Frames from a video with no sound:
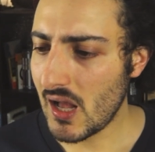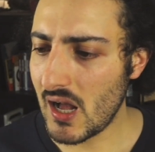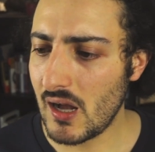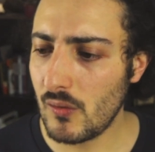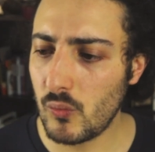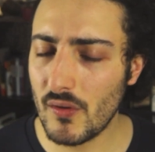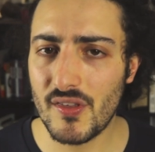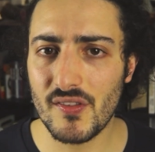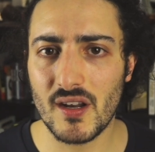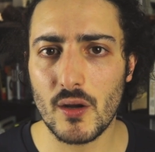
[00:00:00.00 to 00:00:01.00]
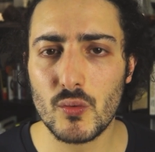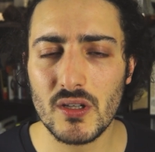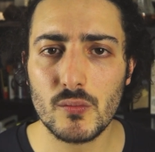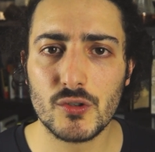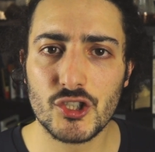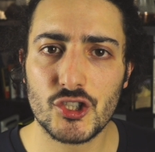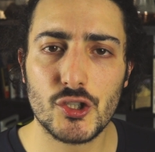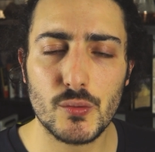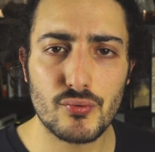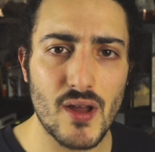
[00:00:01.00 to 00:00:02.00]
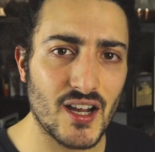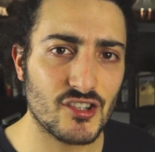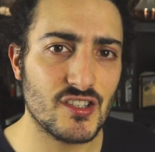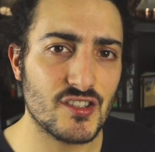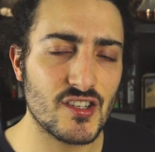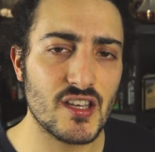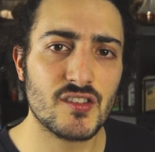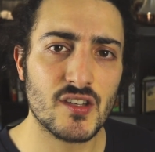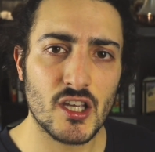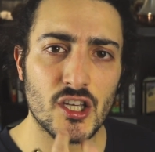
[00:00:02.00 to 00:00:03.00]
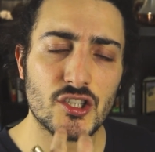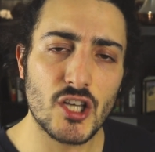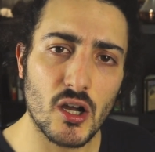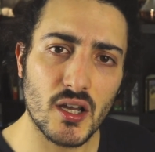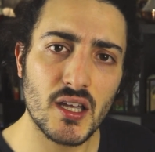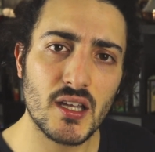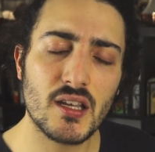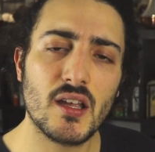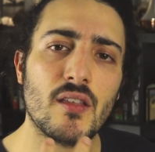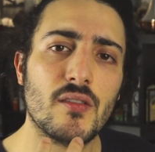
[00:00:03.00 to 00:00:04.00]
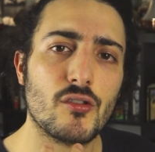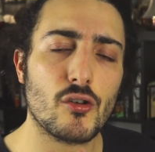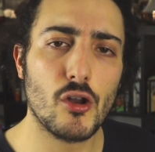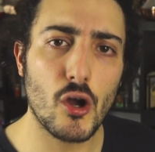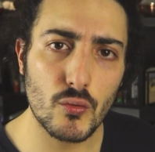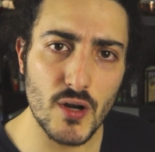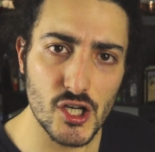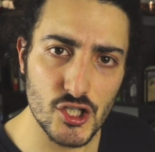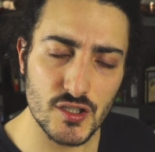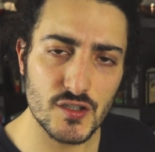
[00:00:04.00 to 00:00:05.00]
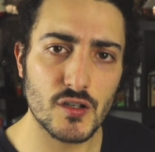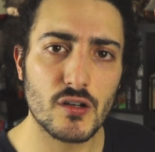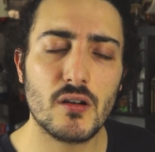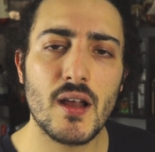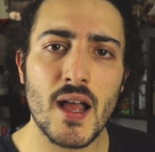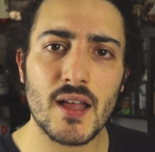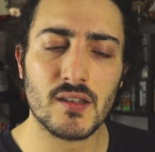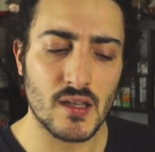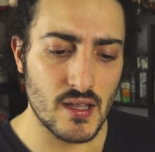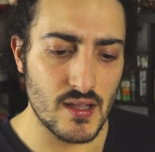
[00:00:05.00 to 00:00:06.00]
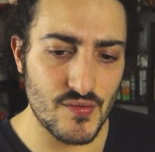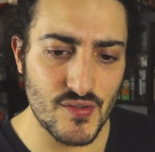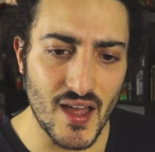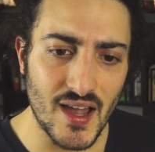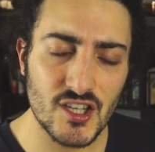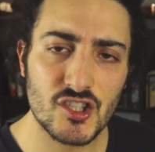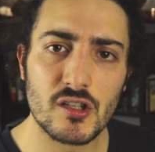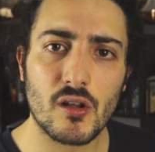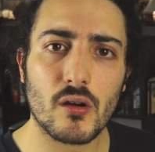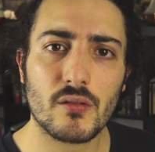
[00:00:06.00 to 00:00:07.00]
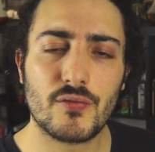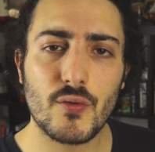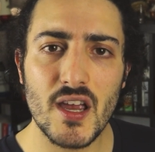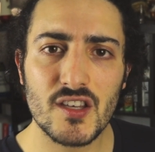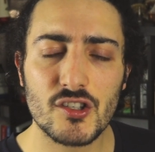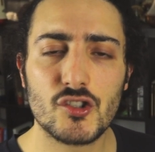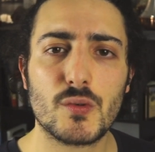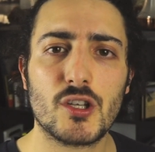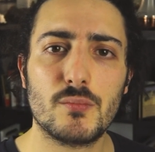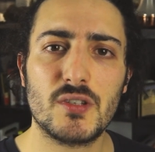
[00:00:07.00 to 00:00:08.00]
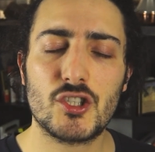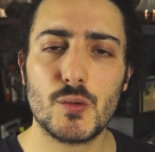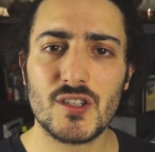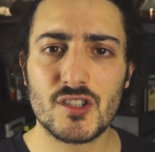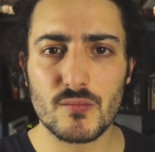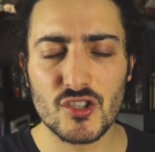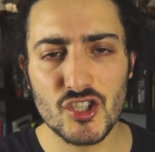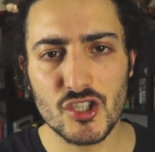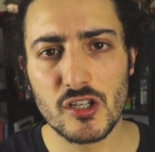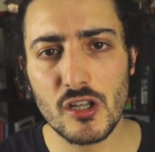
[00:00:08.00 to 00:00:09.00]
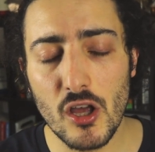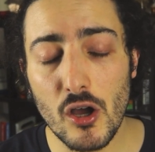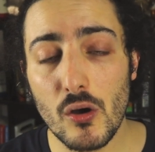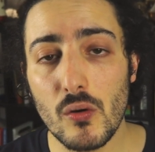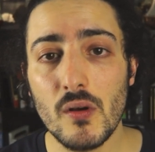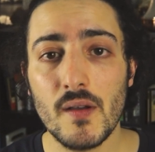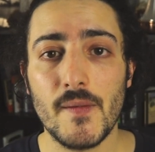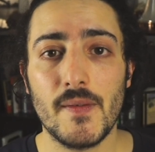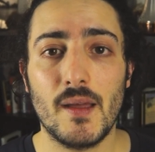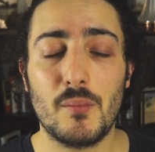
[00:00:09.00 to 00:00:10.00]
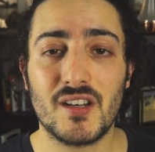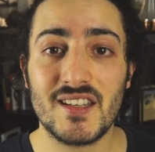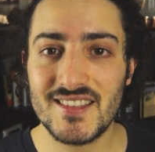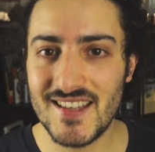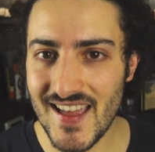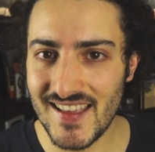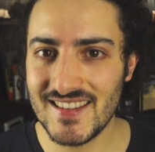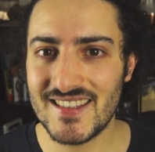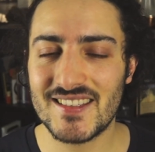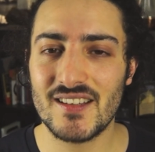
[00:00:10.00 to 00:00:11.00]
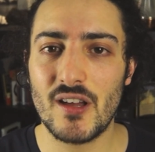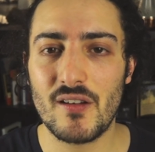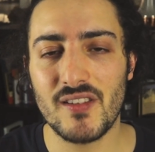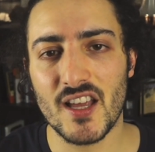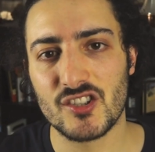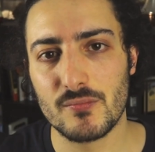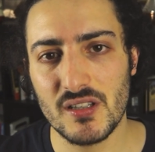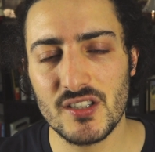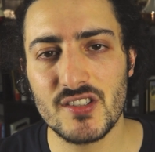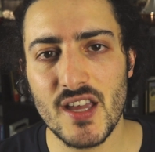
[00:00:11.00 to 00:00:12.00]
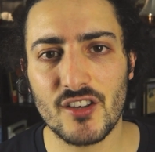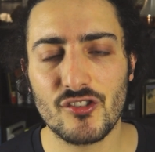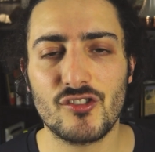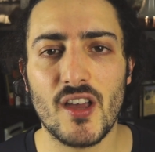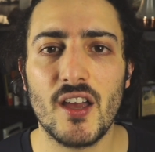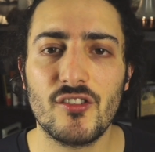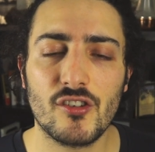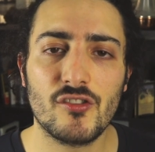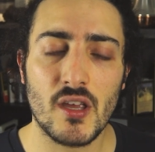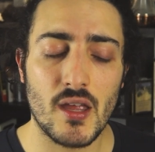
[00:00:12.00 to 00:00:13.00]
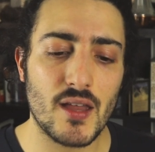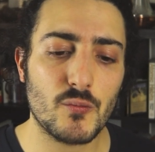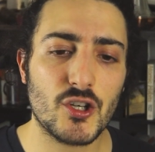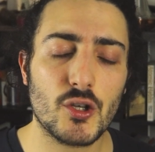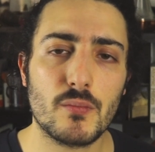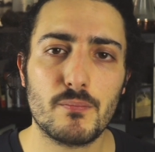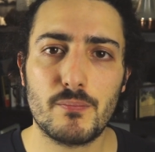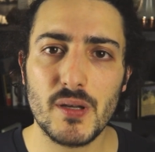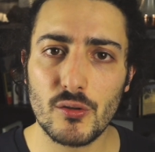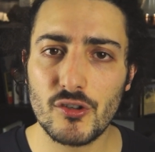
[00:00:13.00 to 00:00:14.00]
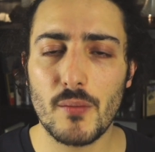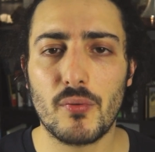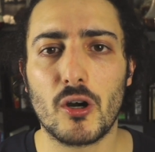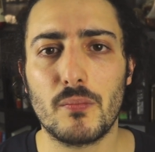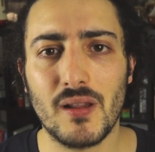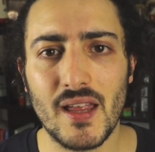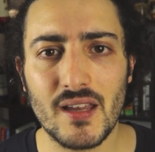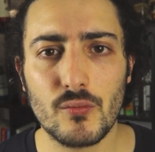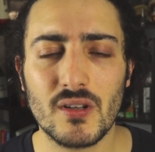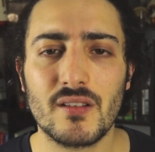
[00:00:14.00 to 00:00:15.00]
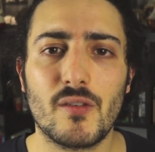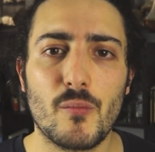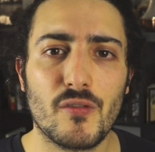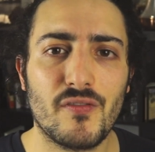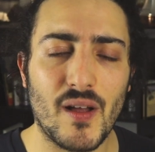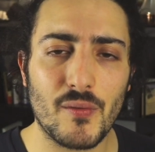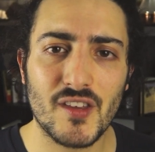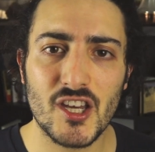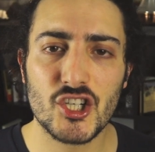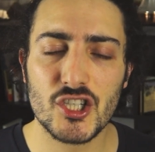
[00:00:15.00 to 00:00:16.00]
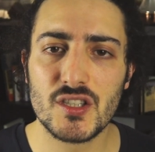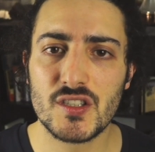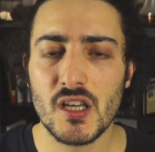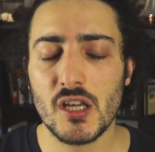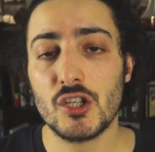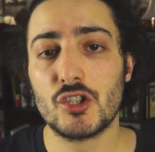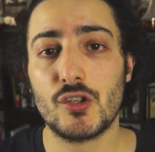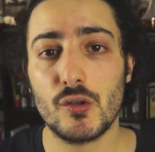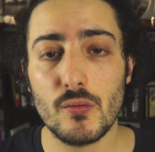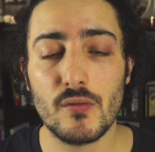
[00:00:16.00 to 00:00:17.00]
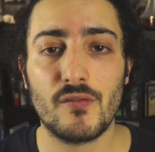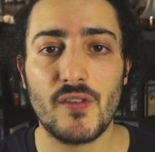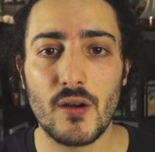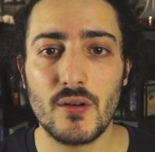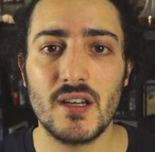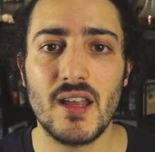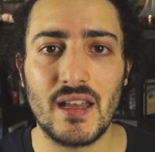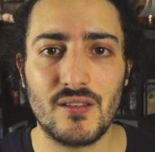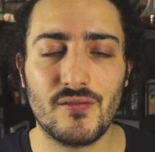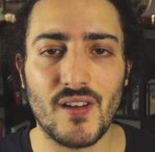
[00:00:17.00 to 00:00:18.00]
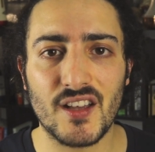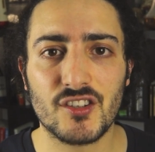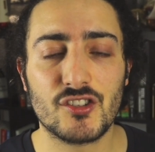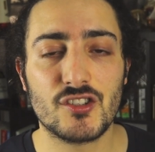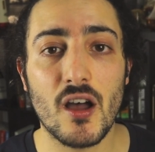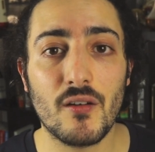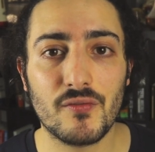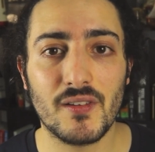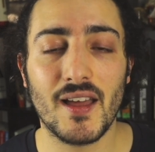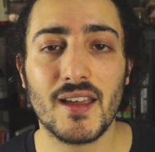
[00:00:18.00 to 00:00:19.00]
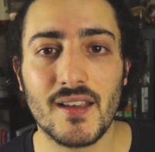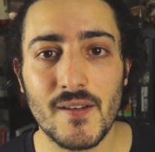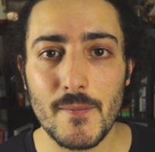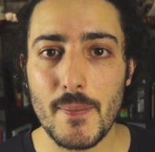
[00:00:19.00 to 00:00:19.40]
One thing that I really want to practice is tonguing in the low register and nice long phrases. We're going to be doing some slow but intense flexibility exercises, and we're going to build up our playing really from the foundations to very advanced stuff like